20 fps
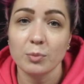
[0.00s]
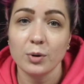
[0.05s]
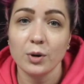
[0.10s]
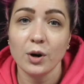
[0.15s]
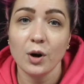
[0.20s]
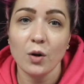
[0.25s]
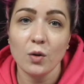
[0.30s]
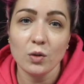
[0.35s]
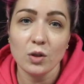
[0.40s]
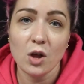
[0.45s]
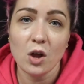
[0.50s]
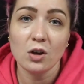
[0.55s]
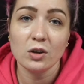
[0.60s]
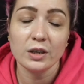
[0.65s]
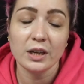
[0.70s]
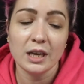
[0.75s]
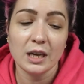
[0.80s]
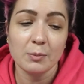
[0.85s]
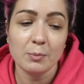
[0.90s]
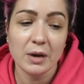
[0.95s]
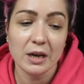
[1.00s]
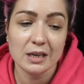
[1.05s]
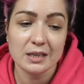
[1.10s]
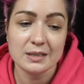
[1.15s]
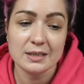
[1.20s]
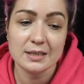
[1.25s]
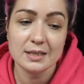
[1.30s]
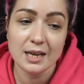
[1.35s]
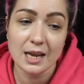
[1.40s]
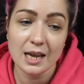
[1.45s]
prolonging my
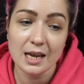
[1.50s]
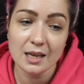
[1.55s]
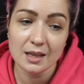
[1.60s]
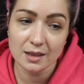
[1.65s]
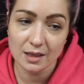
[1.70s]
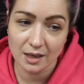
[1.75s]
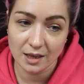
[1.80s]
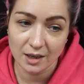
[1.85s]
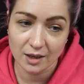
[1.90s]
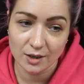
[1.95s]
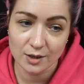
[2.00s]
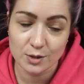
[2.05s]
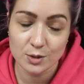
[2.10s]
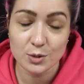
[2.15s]
stay there